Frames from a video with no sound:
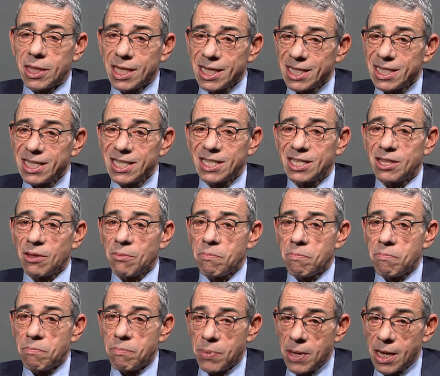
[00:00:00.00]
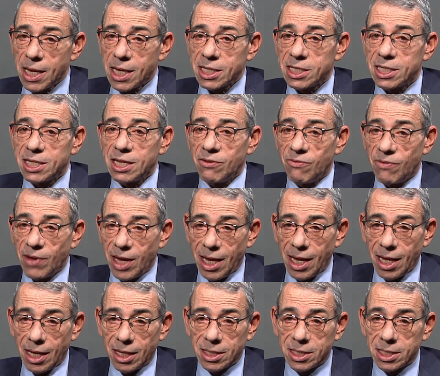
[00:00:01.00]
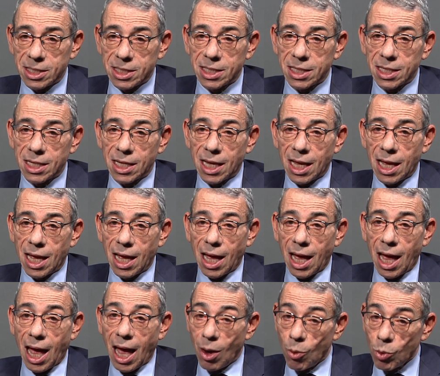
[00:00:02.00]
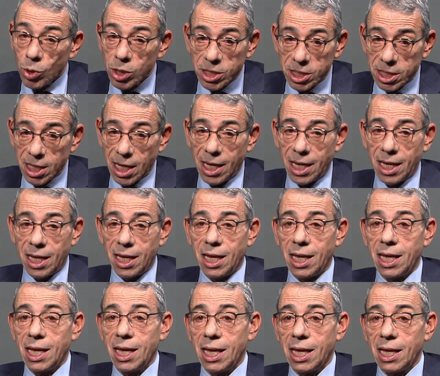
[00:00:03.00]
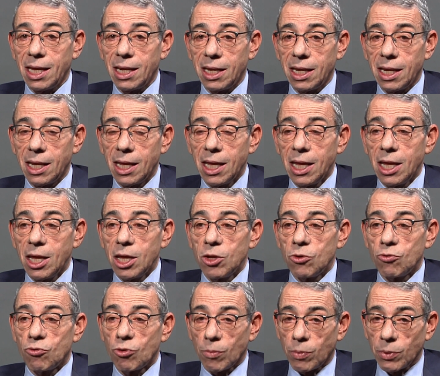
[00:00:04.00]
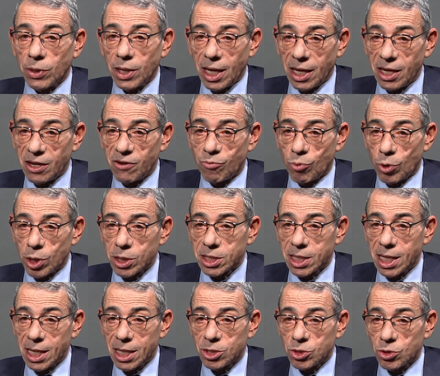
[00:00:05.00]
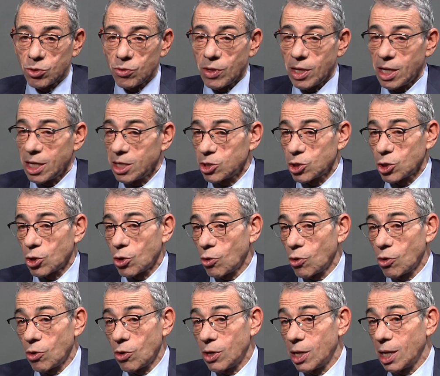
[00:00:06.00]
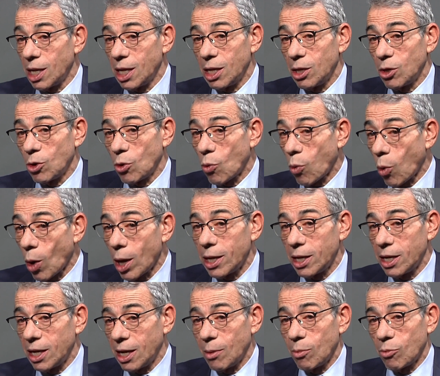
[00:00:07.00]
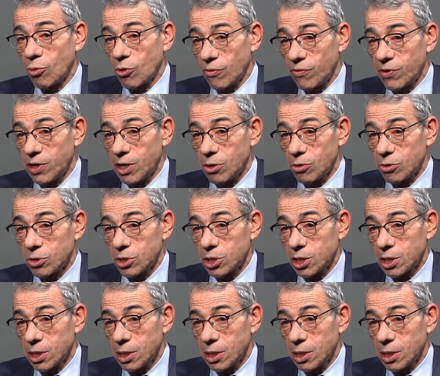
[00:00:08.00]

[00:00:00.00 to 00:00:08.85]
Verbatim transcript: This is the biggest advance I would say, in triple negative breast cancer that has occurred in quite a number of years.